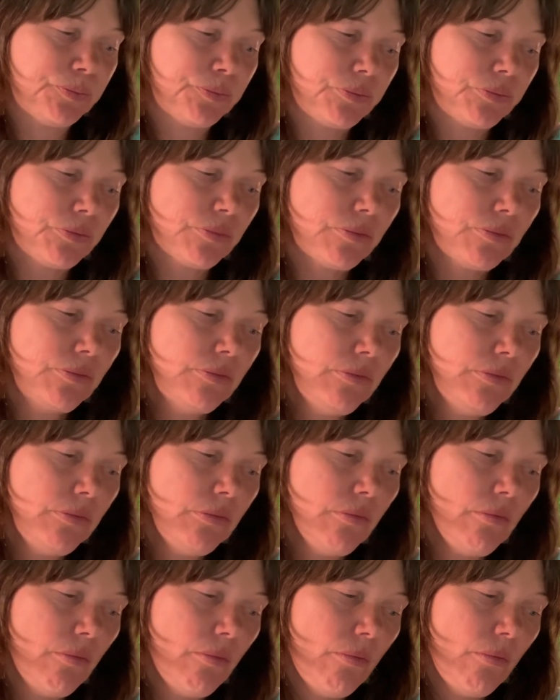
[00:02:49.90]

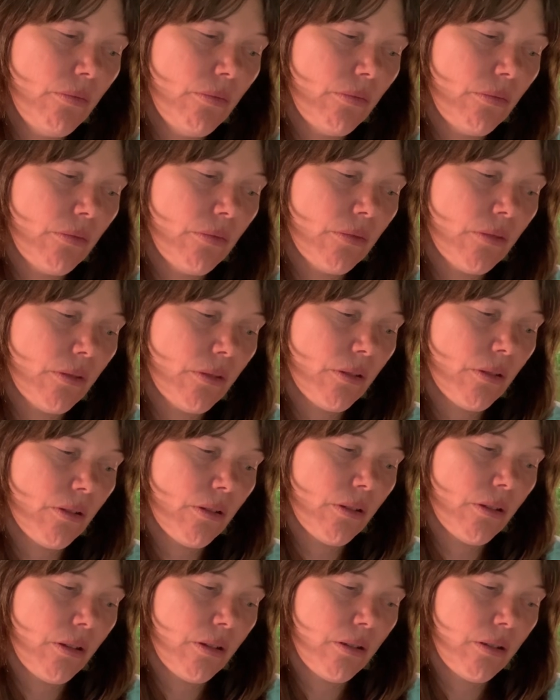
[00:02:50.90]

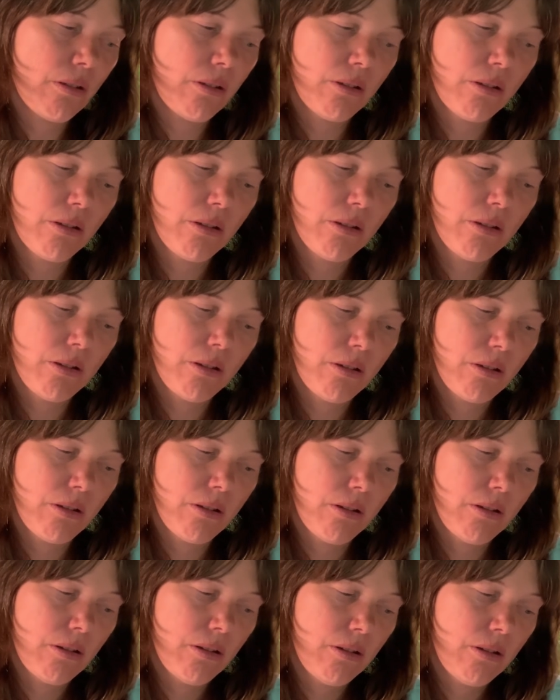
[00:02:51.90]

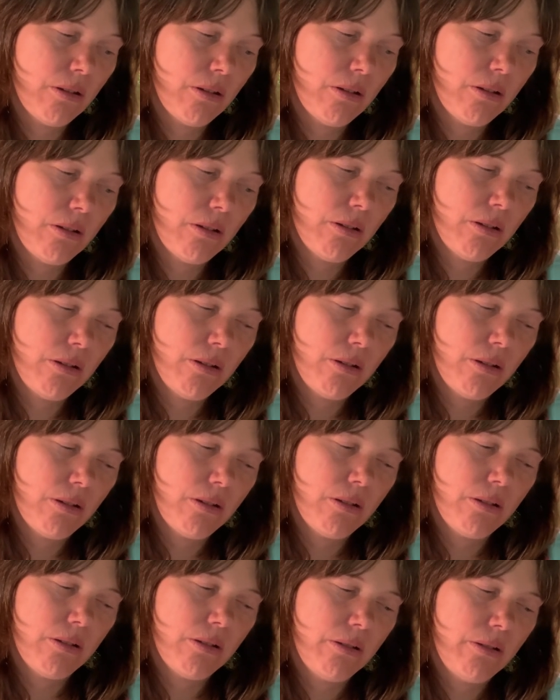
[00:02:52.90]

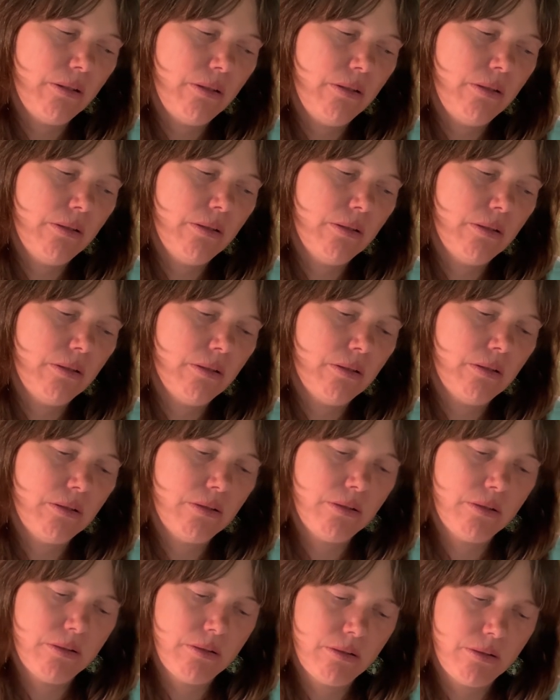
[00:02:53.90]

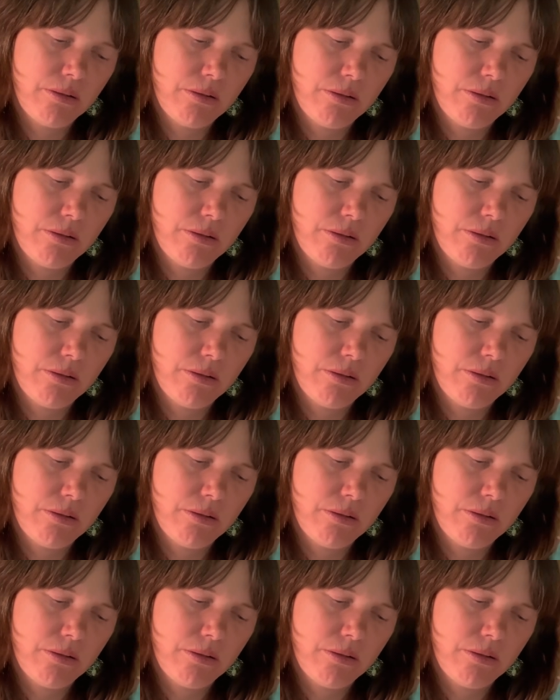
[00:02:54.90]
Nobody speaks.